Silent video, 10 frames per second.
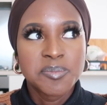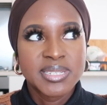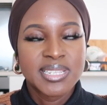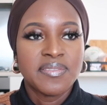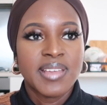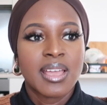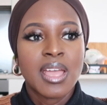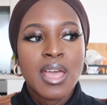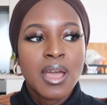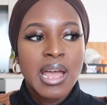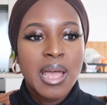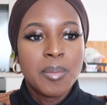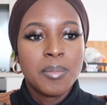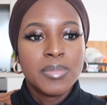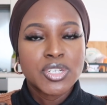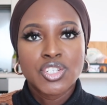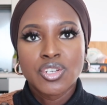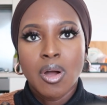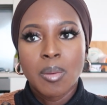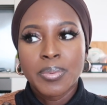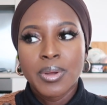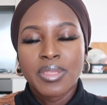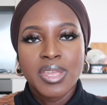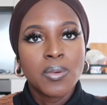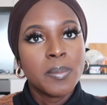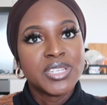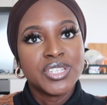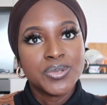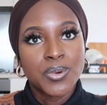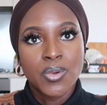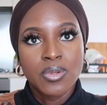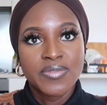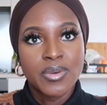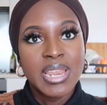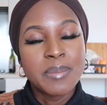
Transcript: specific shop that you want me to do a haul for,